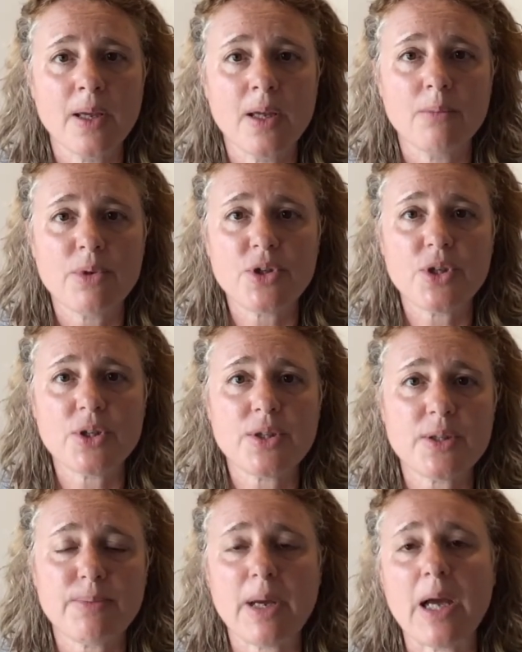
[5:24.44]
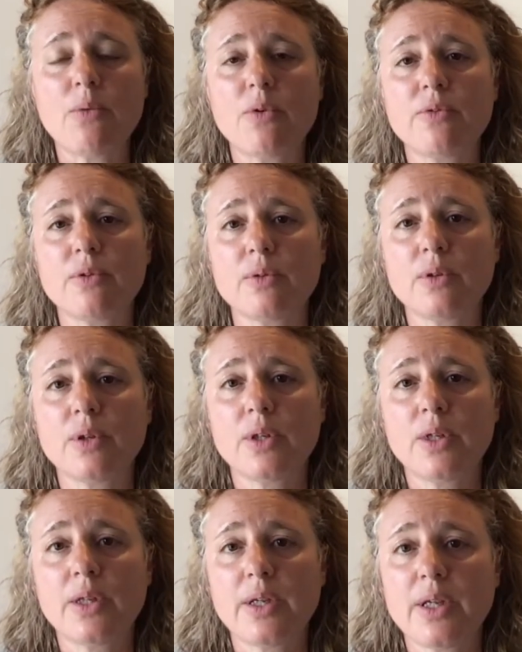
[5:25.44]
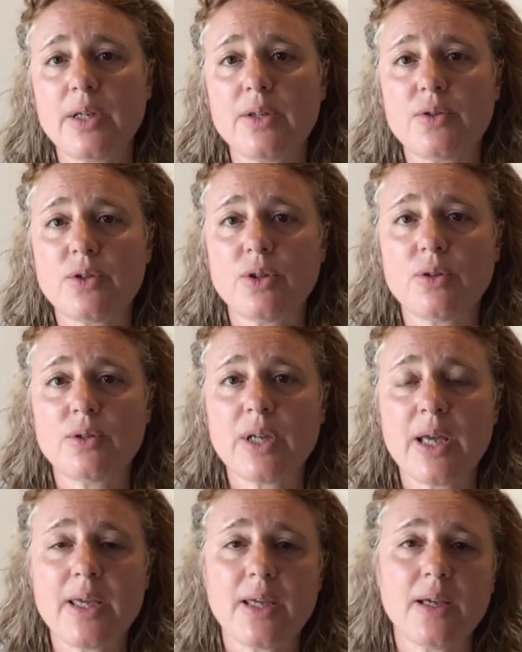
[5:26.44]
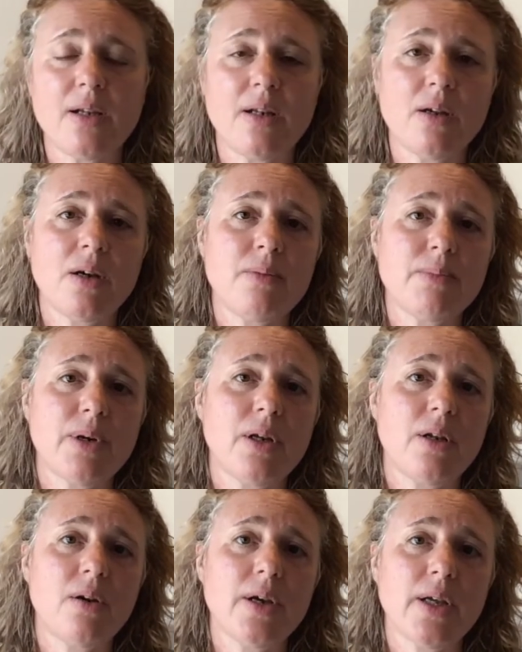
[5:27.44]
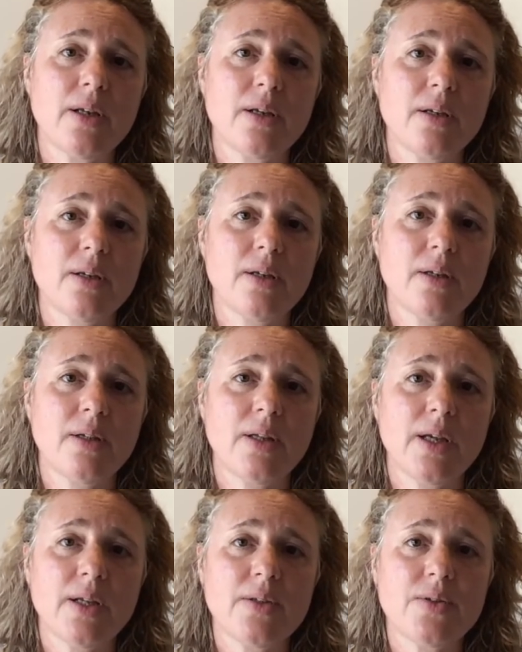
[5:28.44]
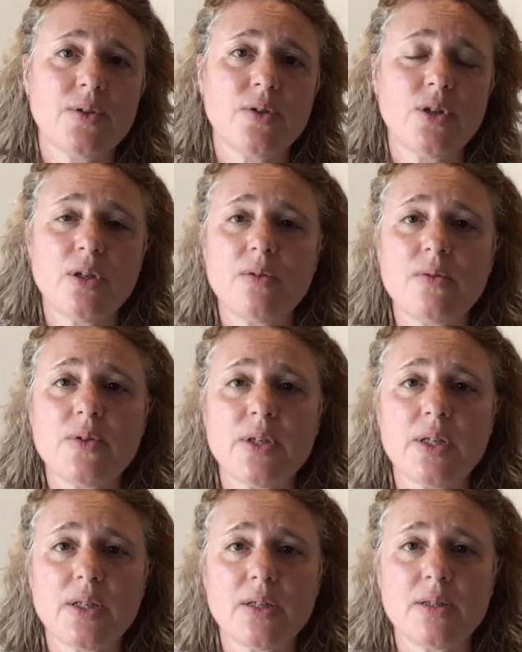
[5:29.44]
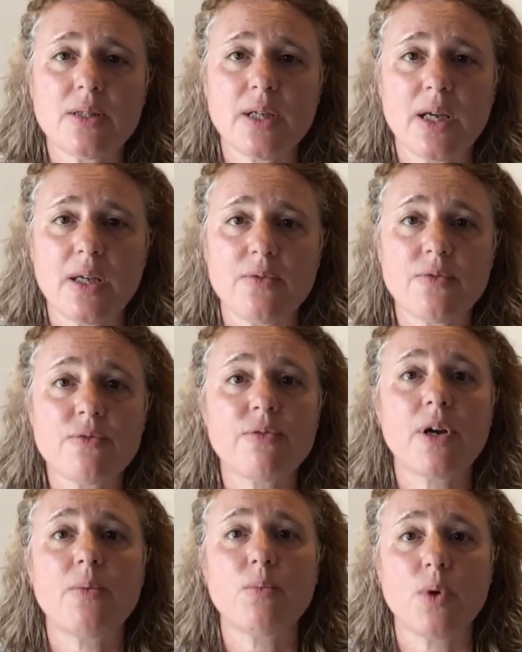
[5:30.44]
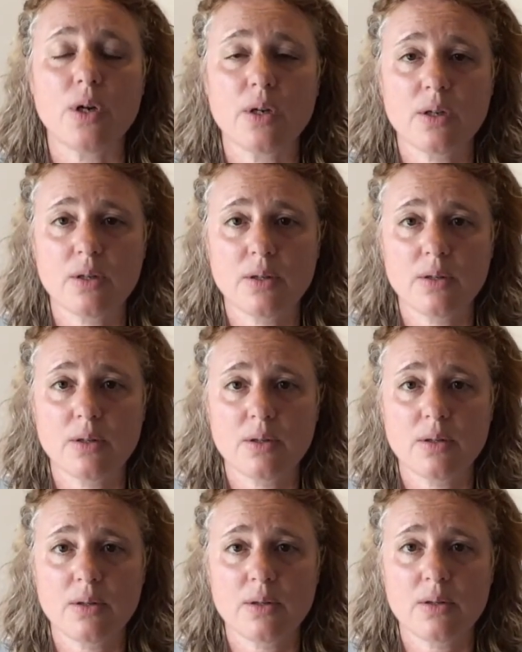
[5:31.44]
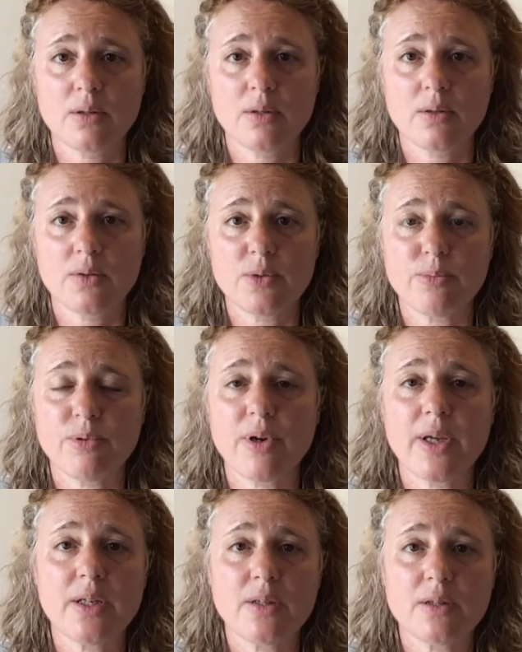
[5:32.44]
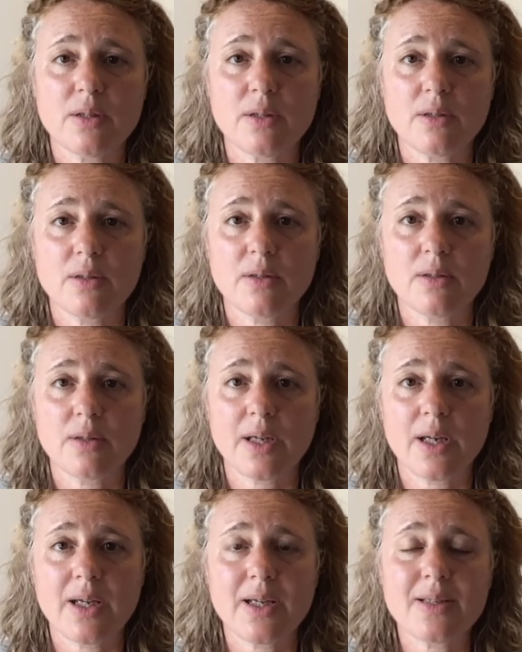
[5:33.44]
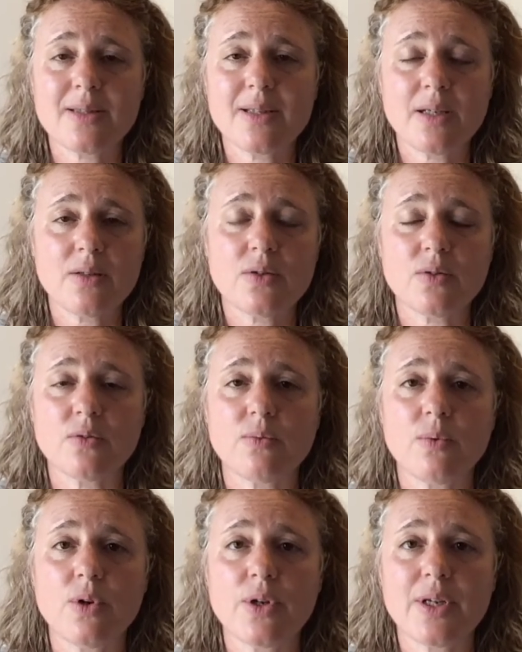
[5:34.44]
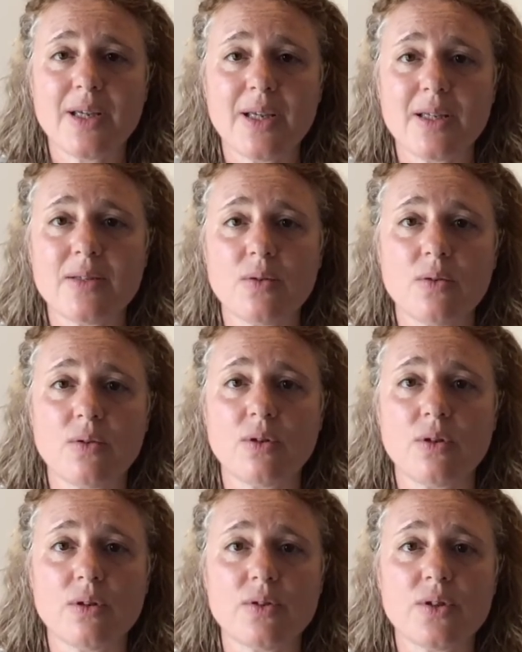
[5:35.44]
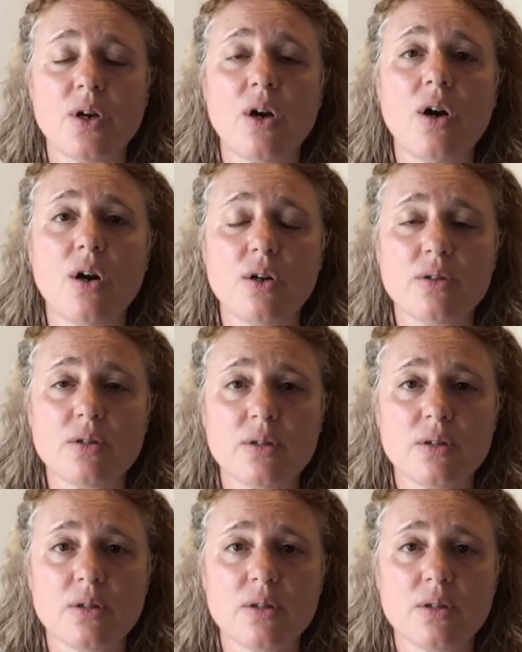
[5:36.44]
But just as powerful is to take it line by line and to use it as a framework to pray into, getting a sense of what is on God's heart